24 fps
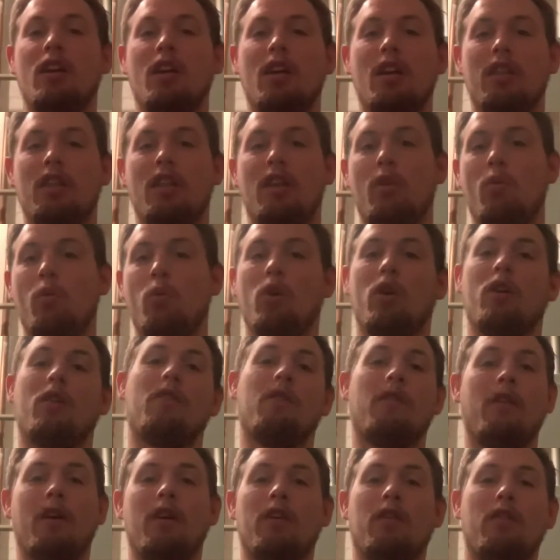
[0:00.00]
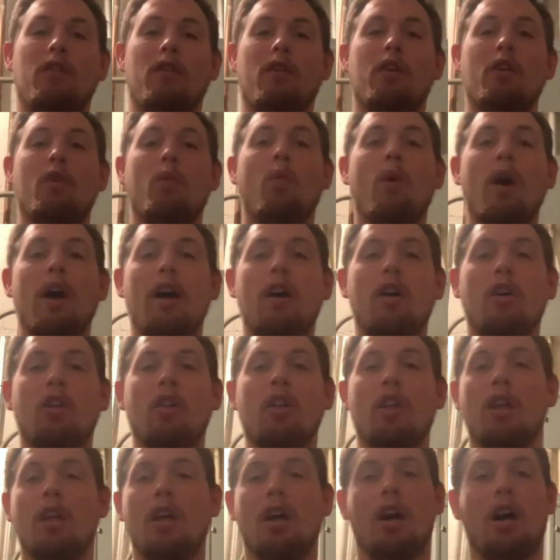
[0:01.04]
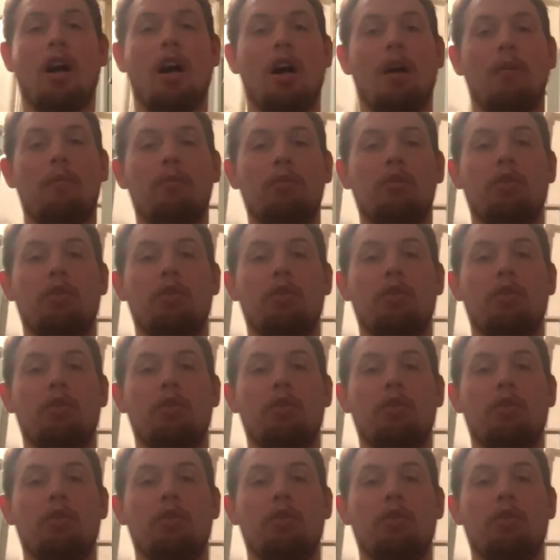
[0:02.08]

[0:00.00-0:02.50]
they work very well to